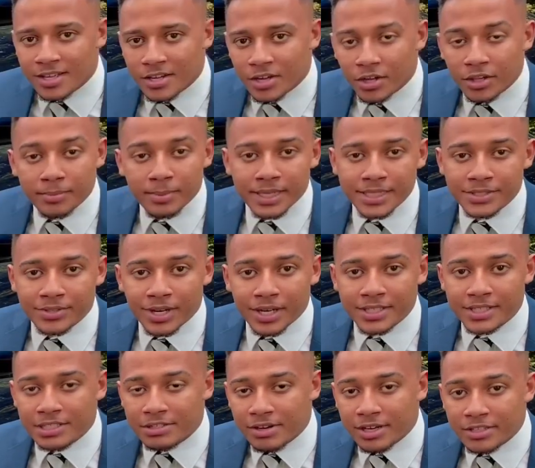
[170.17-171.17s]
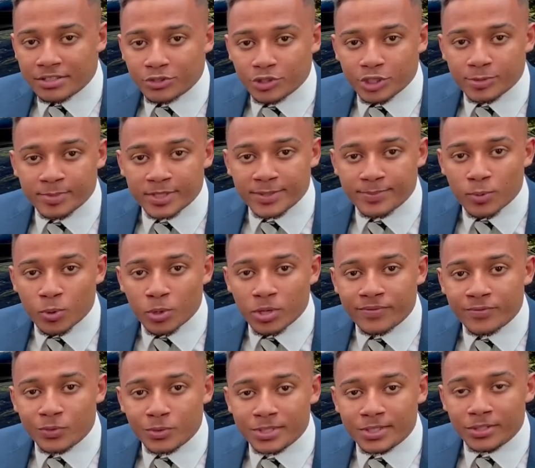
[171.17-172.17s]
On the Maserati GranTurismo Sport,
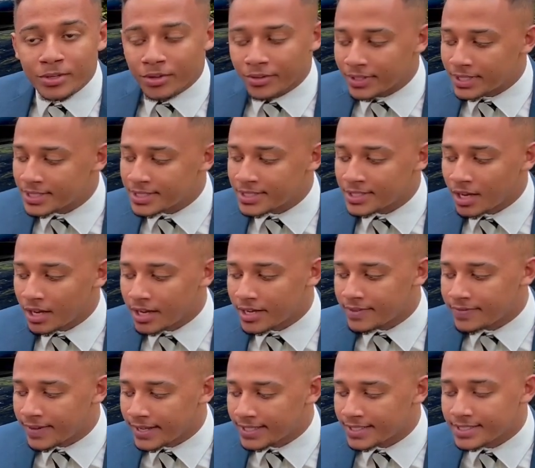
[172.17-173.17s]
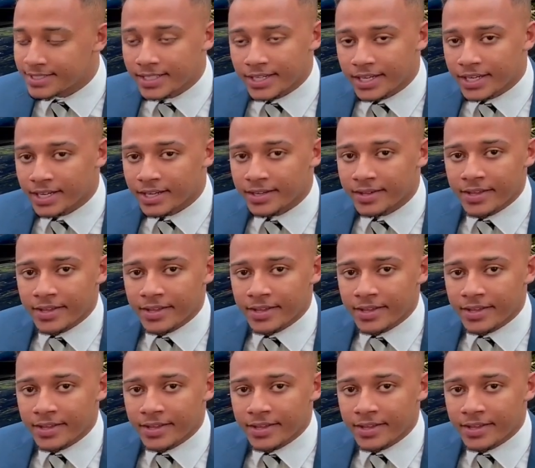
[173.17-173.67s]
you've also got these side vents here,